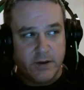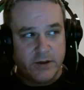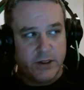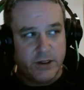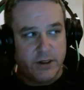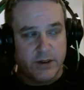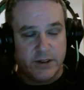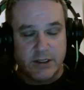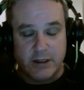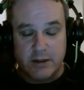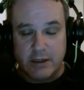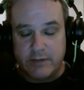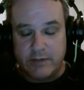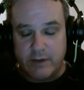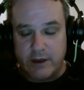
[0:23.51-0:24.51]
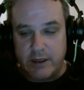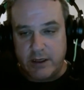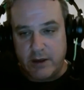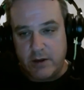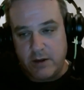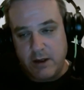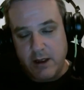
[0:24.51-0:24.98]
So you'll see this
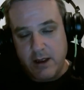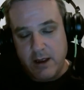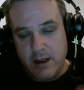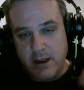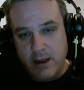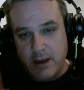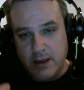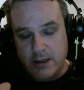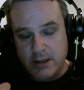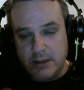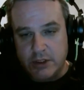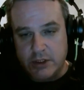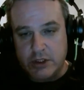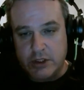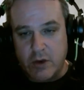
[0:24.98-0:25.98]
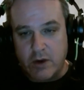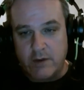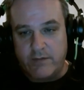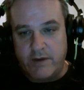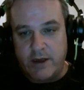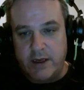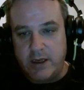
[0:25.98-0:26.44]
video, some short
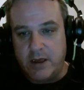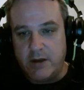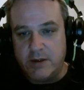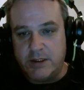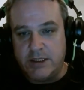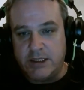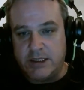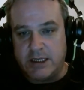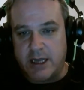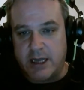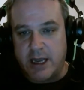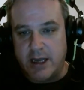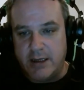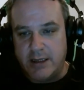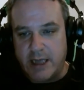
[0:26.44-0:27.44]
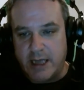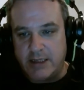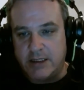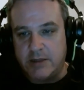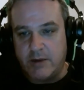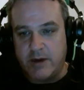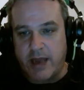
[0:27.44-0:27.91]
videos, just a
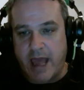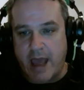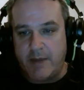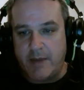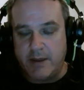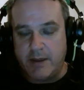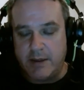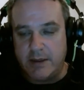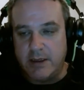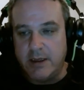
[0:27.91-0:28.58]
condensed what happened